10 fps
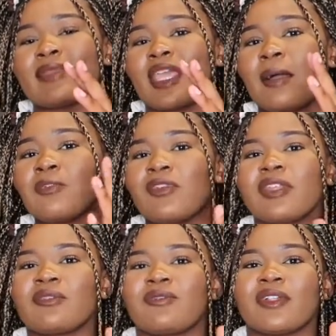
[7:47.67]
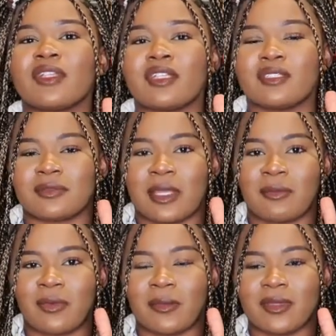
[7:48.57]
I'm already feeling some type
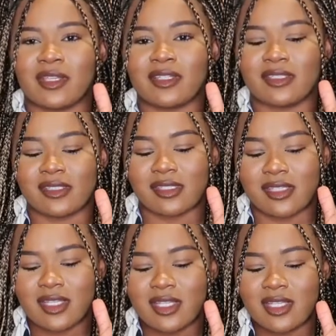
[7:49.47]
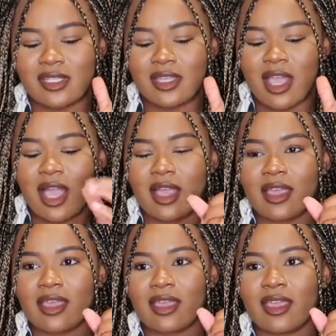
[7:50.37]
of way because
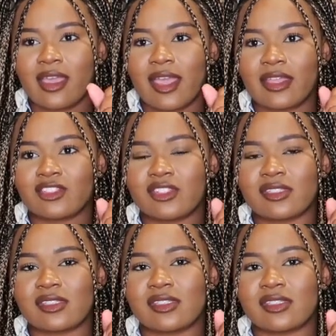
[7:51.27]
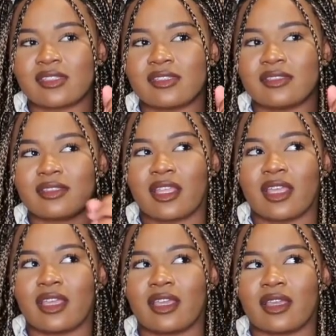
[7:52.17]
I had just
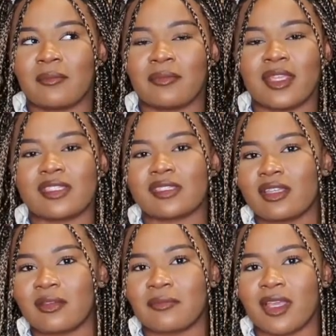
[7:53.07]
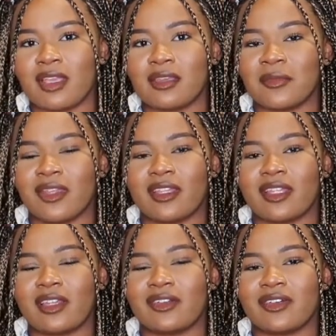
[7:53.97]
like messed up my American
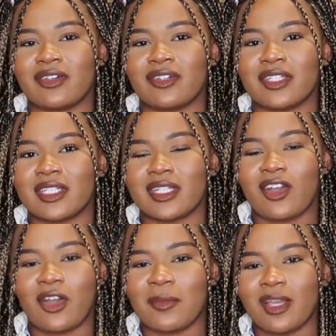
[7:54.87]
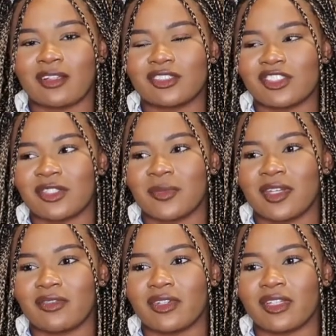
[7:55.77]
Idol callback audition,
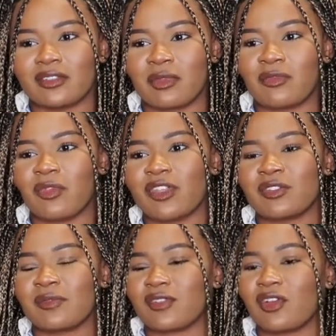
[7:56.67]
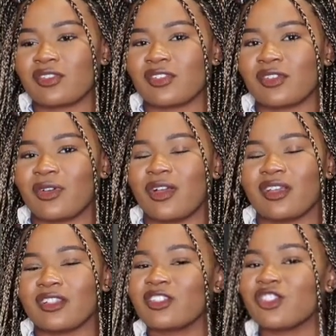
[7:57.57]
whatever, because my voice was also
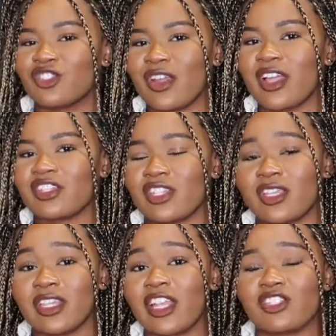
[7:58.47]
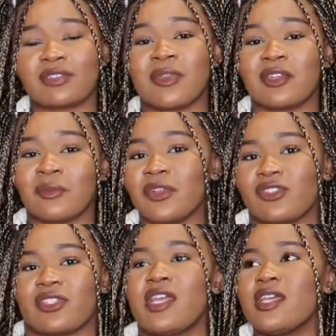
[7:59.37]
trash, and that just made it worse,